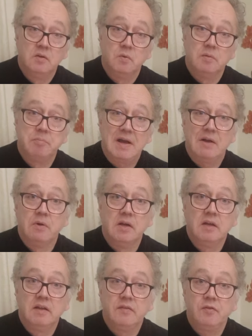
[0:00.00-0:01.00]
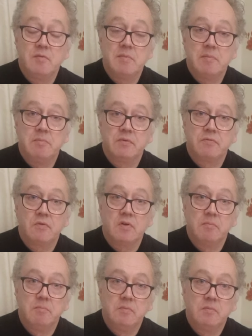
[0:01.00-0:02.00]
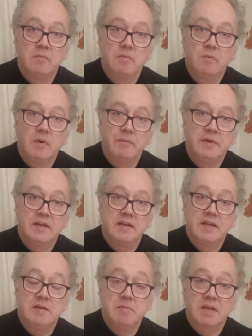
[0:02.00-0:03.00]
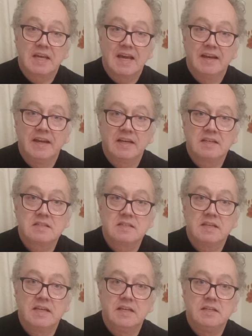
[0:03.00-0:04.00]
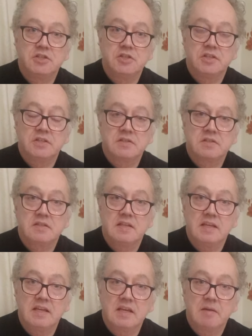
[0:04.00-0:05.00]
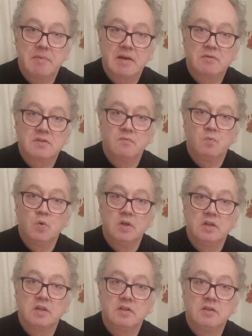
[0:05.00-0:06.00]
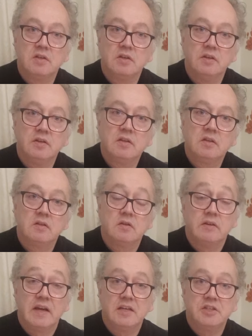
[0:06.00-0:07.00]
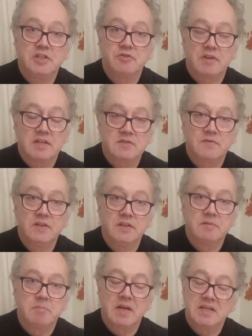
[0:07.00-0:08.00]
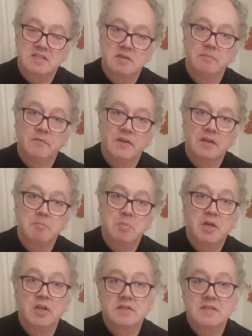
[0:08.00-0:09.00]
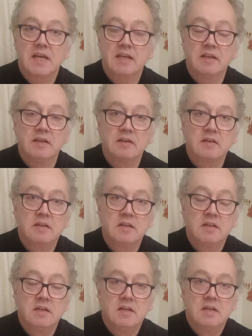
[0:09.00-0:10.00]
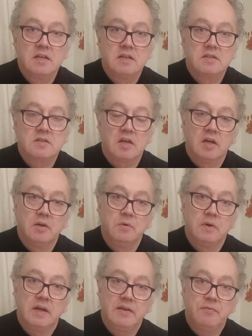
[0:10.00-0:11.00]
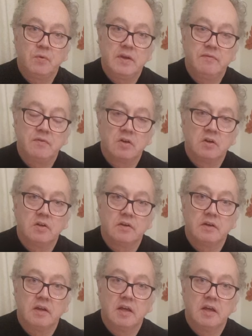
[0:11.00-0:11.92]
Well, power, if you remember from when we did it in mechanics, is just the amount of work done or energy transferred by something per second. So if we've got,